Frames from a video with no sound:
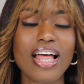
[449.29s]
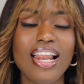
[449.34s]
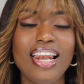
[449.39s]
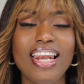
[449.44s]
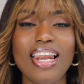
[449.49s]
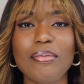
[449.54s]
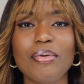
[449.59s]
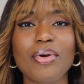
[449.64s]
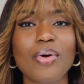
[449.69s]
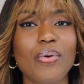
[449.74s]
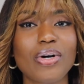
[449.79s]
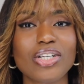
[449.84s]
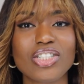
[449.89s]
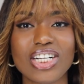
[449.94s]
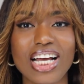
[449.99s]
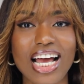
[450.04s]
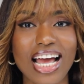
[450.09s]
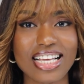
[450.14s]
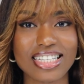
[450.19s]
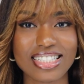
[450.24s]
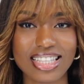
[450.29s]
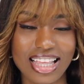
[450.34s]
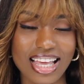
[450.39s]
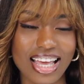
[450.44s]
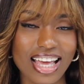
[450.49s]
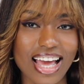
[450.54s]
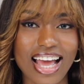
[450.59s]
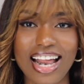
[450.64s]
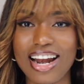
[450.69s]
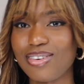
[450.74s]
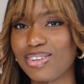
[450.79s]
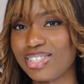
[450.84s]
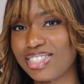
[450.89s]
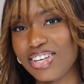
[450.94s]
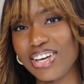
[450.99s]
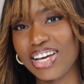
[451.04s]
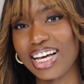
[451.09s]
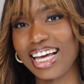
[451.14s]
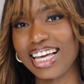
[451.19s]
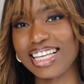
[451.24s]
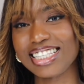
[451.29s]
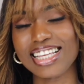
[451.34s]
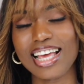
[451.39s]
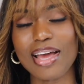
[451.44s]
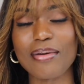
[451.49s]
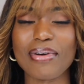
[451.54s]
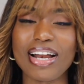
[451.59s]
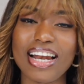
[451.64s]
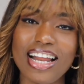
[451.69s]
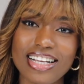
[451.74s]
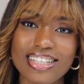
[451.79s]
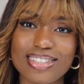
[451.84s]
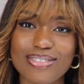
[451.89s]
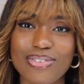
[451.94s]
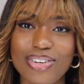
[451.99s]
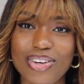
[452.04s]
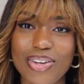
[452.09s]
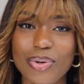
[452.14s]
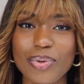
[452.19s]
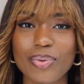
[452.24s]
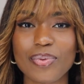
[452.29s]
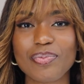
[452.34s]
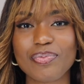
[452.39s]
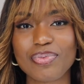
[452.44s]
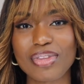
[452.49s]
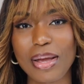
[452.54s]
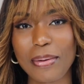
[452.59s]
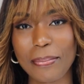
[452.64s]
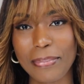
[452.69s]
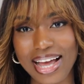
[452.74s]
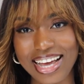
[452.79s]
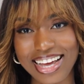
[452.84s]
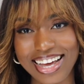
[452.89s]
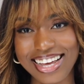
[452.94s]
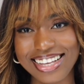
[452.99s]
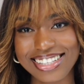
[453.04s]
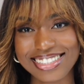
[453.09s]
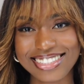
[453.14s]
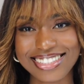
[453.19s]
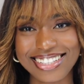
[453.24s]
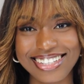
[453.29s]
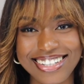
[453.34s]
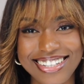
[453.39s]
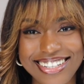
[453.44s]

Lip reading: Let me know what you guys think, and I'll see you guys in my next video. Bye guys.